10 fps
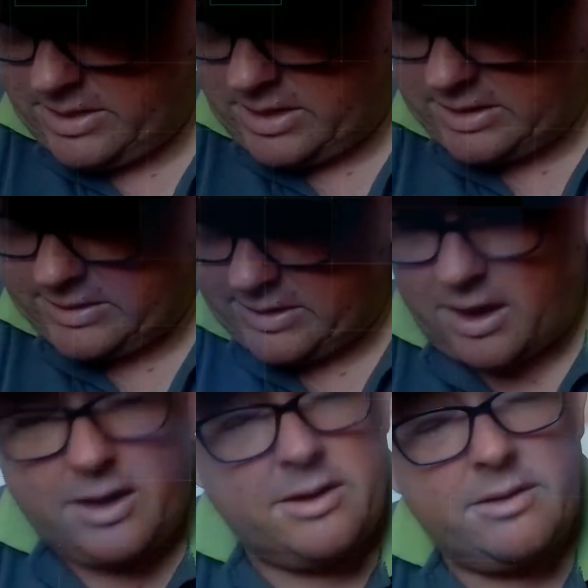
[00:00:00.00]
Last
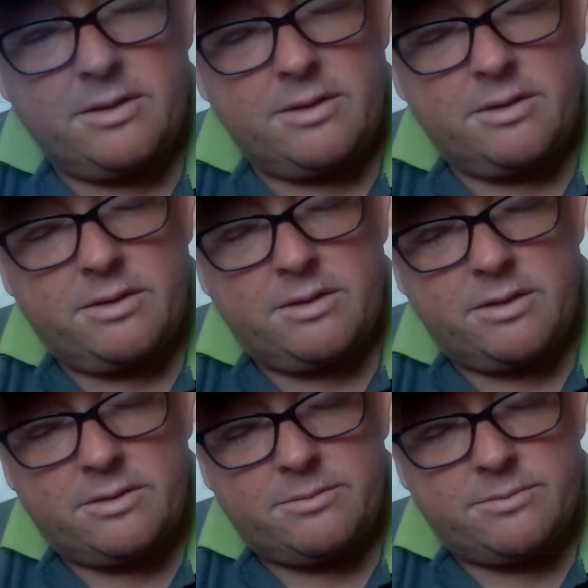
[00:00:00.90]
night
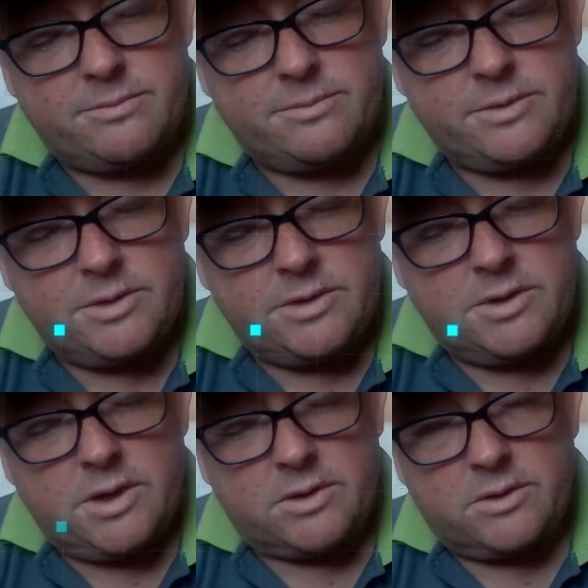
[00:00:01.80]
I
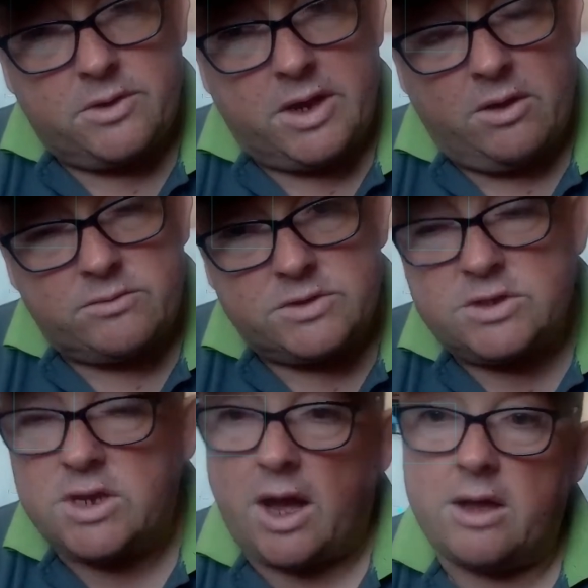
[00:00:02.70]
was on
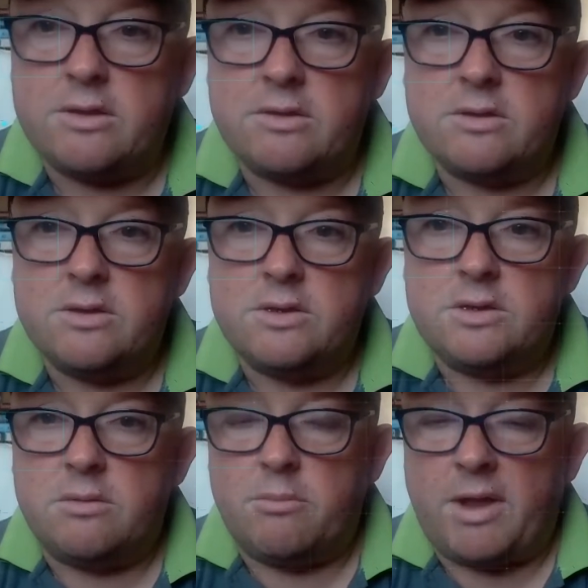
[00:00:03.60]
Leon's chat,
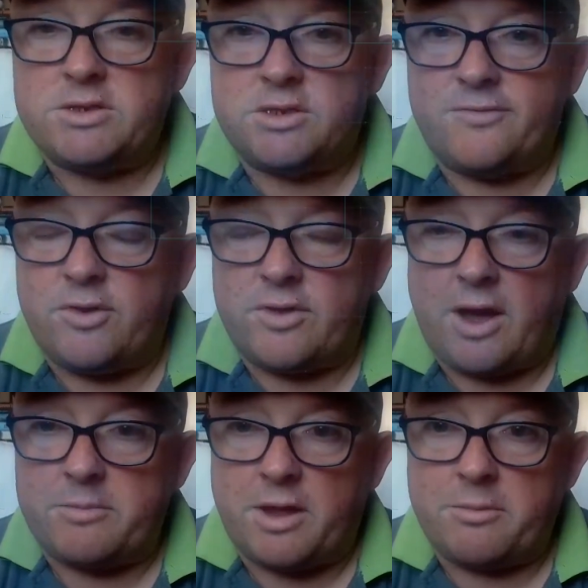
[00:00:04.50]
mentioned a few
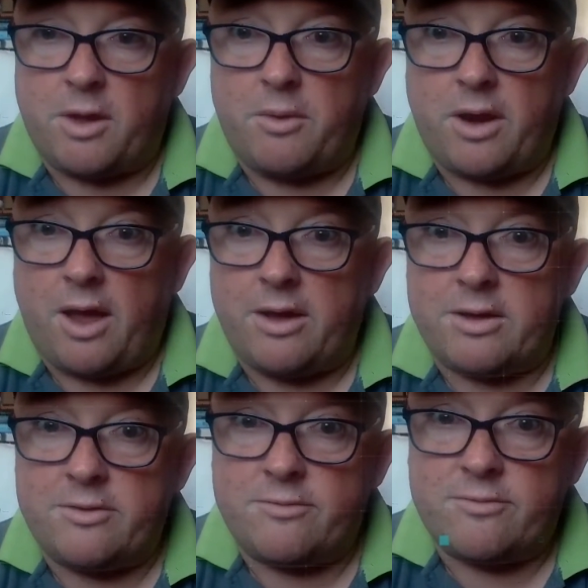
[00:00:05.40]
times that I'm going
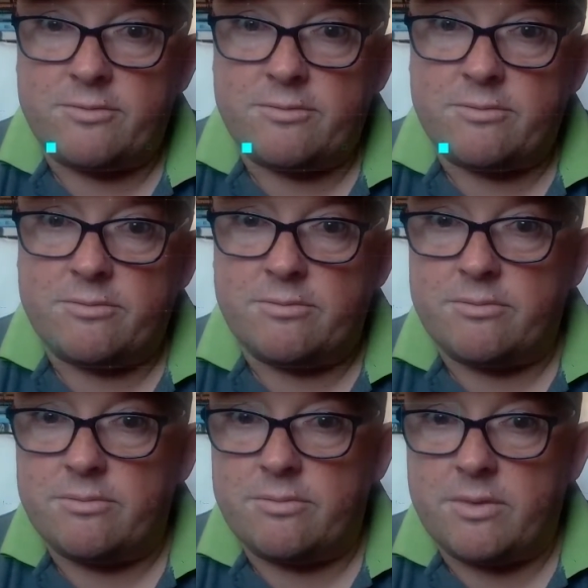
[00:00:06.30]
live
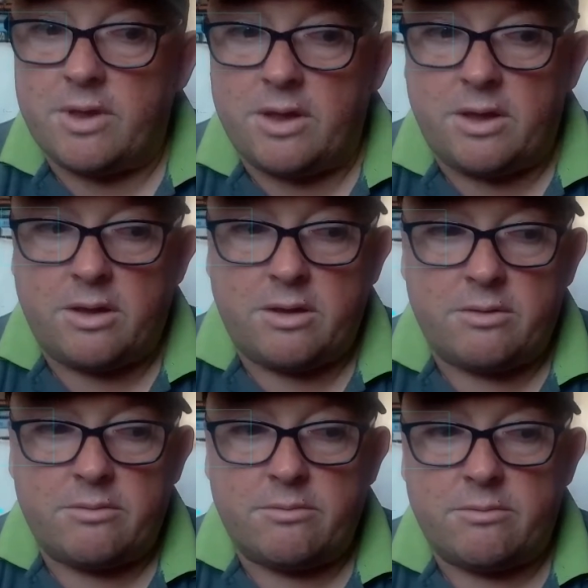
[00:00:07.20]

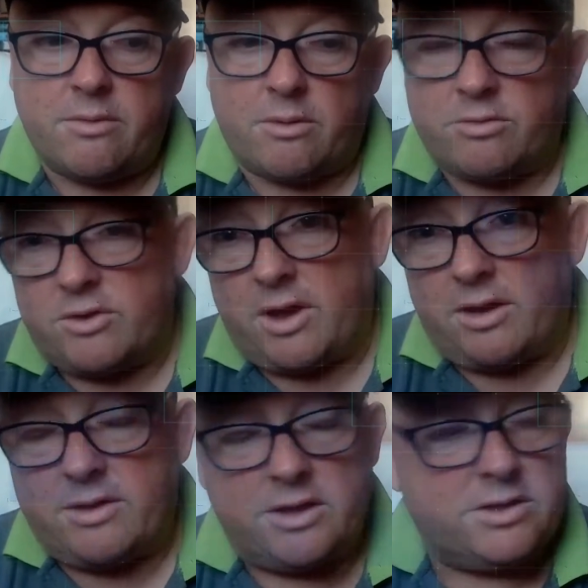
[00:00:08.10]
or
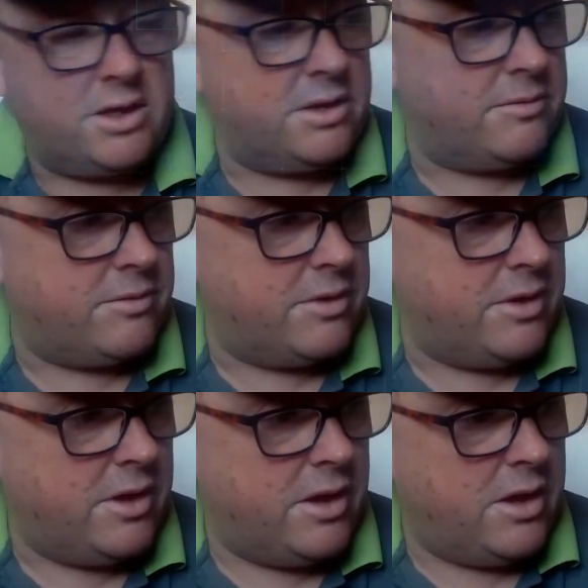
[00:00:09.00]
tonight actually,
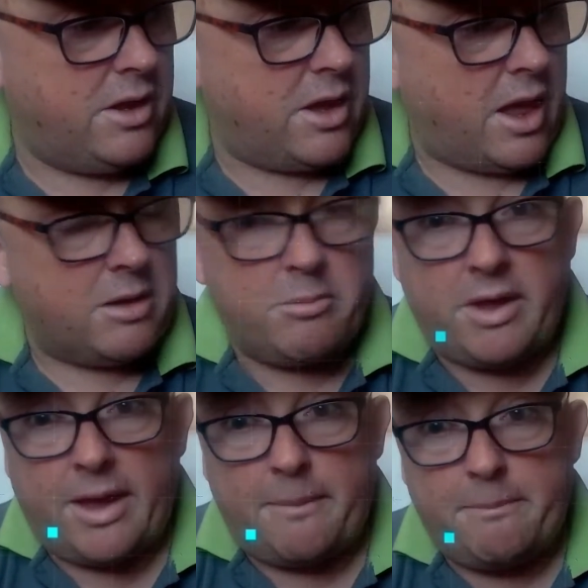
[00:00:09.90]
8
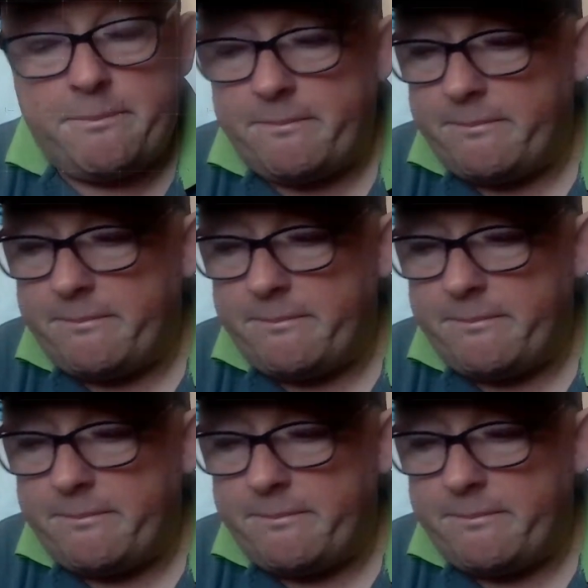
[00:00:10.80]
p.m.